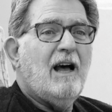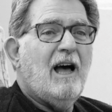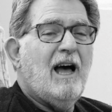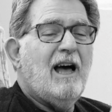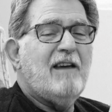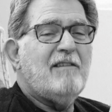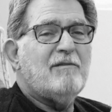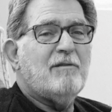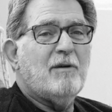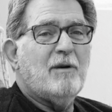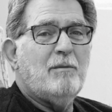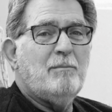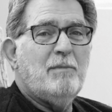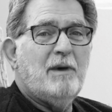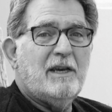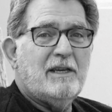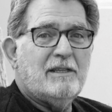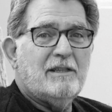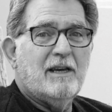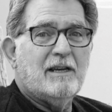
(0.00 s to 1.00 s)
I've
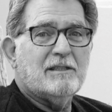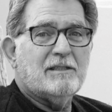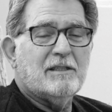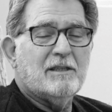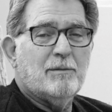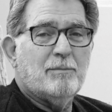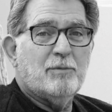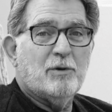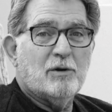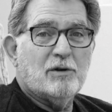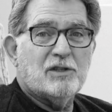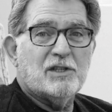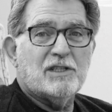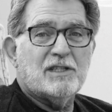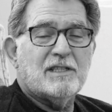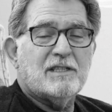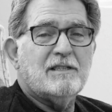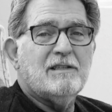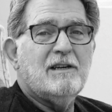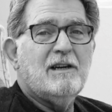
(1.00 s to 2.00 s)
made that
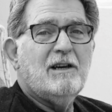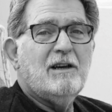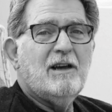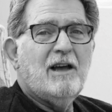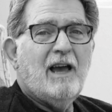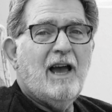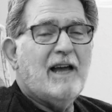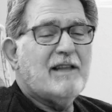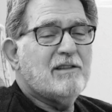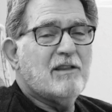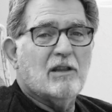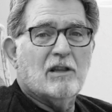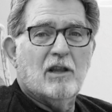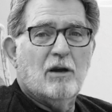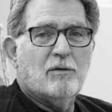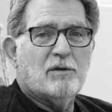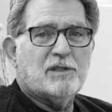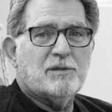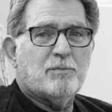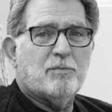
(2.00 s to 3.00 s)
purchase at the
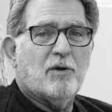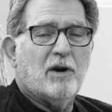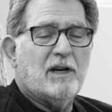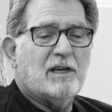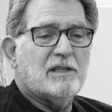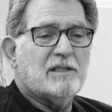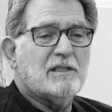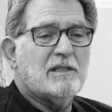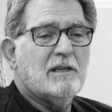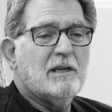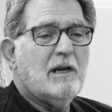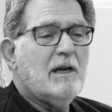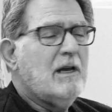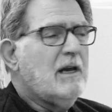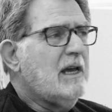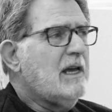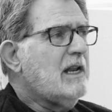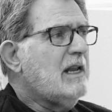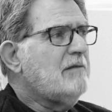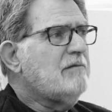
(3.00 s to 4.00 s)
lowest price.
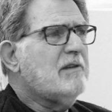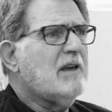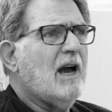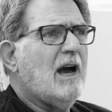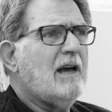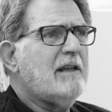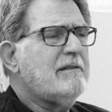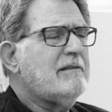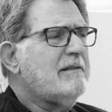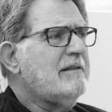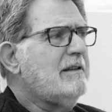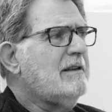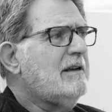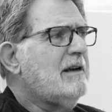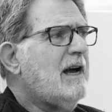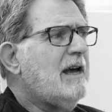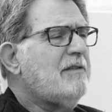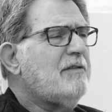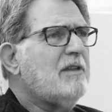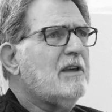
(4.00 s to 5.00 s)
And I've gotten,
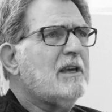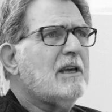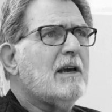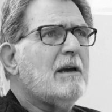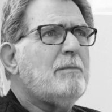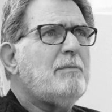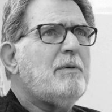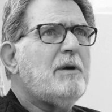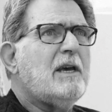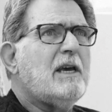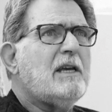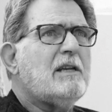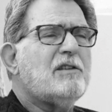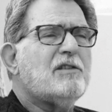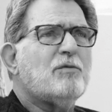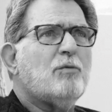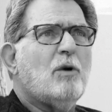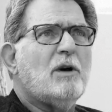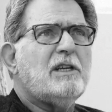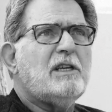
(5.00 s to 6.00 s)
I think I
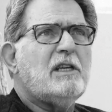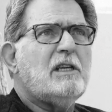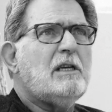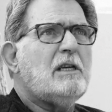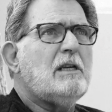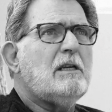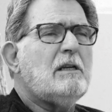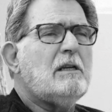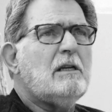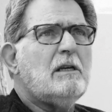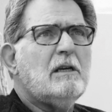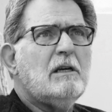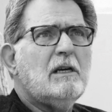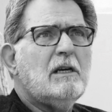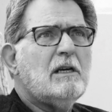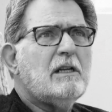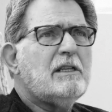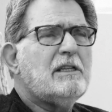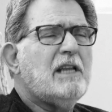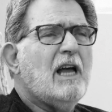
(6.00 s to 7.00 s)
paid
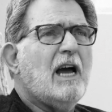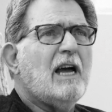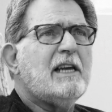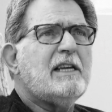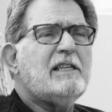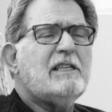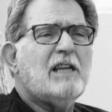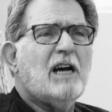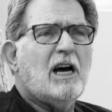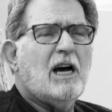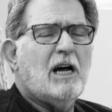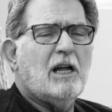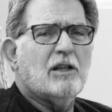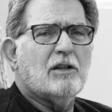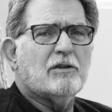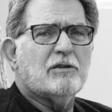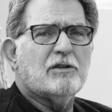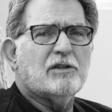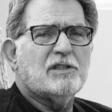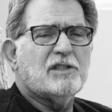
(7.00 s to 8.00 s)

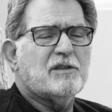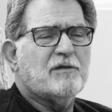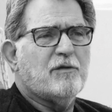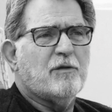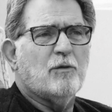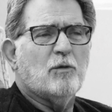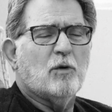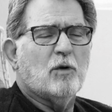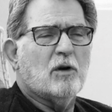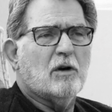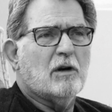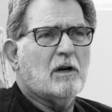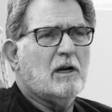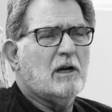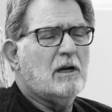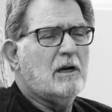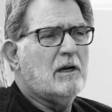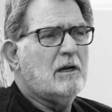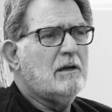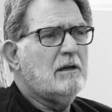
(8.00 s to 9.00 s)
$29 for
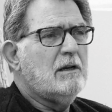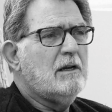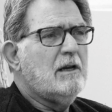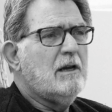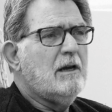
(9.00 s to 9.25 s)
a